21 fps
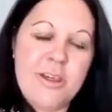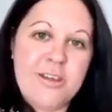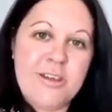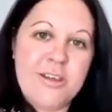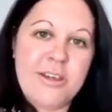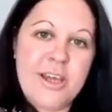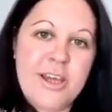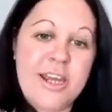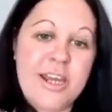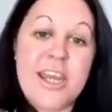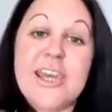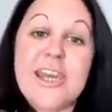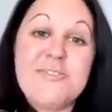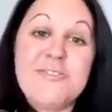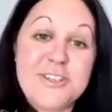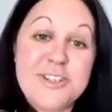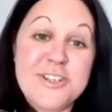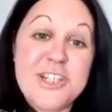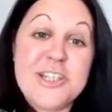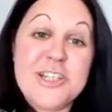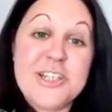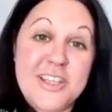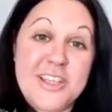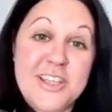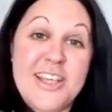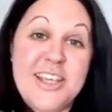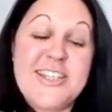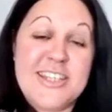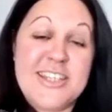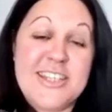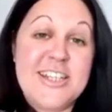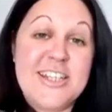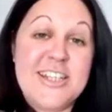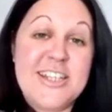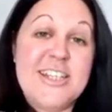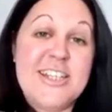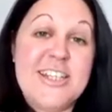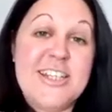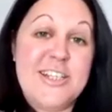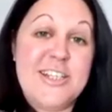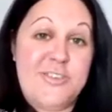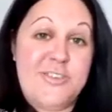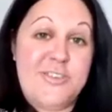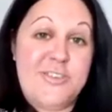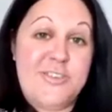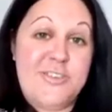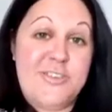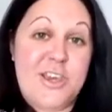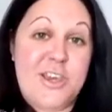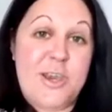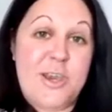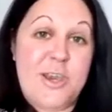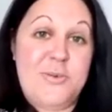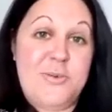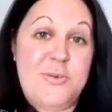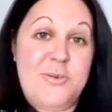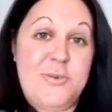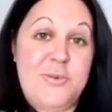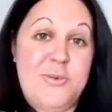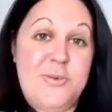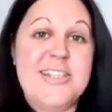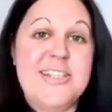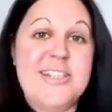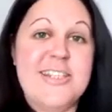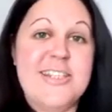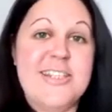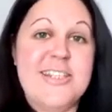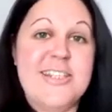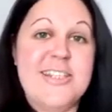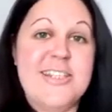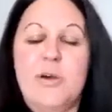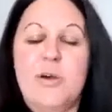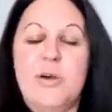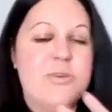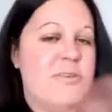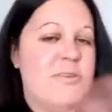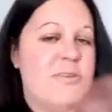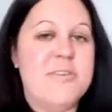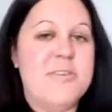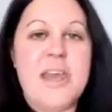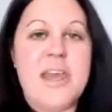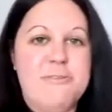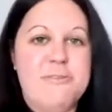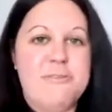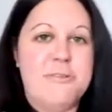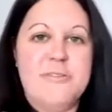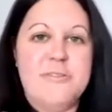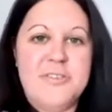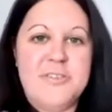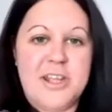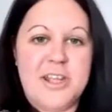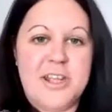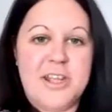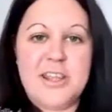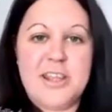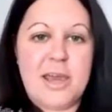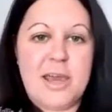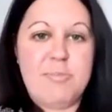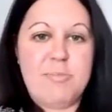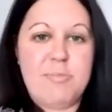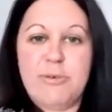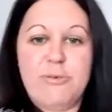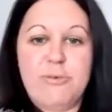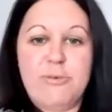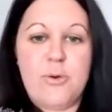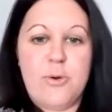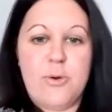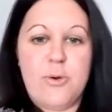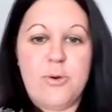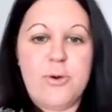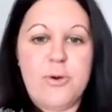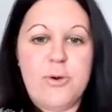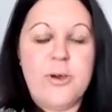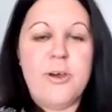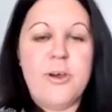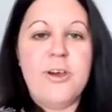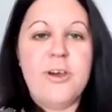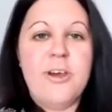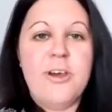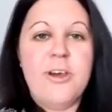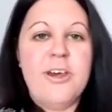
and even doing this interview and like recording this live, I would have never have done that before.